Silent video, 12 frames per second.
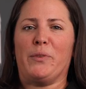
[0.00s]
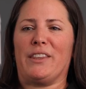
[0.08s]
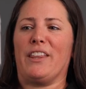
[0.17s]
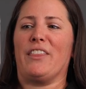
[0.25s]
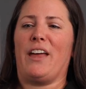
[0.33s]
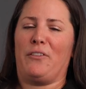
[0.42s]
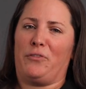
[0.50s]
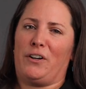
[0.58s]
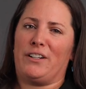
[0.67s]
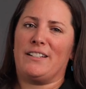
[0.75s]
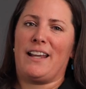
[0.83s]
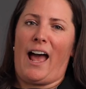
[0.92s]
With the
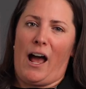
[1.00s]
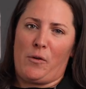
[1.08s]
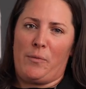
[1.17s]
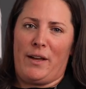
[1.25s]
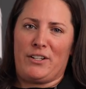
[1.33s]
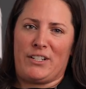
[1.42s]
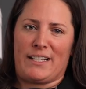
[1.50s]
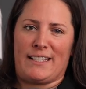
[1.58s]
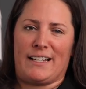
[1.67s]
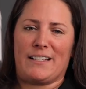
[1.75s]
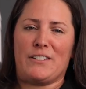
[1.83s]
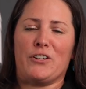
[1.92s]
Thetford Aqua Magic
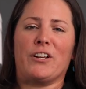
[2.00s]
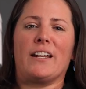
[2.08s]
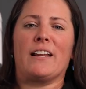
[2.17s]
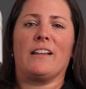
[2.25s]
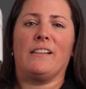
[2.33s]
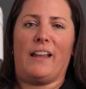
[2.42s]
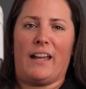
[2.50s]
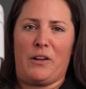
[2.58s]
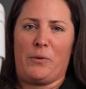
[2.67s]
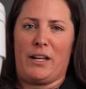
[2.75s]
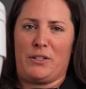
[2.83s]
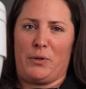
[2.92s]
6, you're getting a
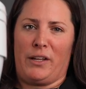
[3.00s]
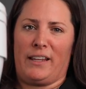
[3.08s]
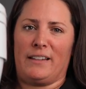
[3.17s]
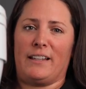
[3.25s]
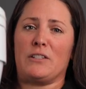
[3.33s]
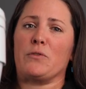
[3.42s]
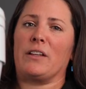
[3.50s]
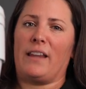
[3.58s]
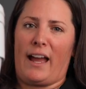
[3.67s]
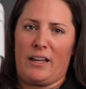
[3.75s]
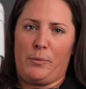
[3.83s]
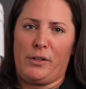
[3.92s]
lightweight toilet that's
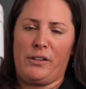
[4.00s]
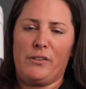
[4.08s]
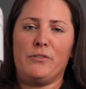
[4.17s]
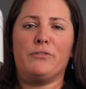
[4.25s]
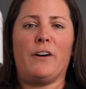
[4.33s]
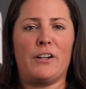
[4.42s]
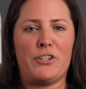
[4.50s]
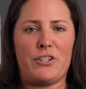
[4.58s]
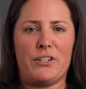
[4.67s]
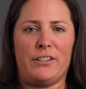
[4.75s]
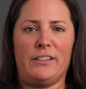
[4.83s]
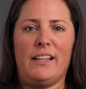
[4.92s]
reliable,
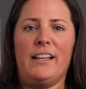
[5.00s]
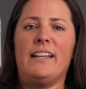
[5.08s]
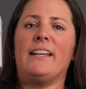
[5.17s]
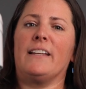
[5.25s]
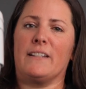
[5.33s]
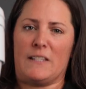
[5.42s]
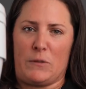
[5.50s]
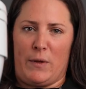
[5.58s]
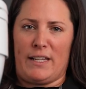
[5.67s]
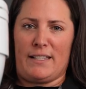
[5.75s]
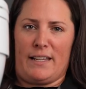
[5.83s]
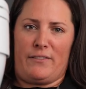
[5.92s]
functional, in a
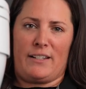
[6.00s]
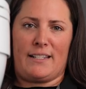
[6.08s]
space-saving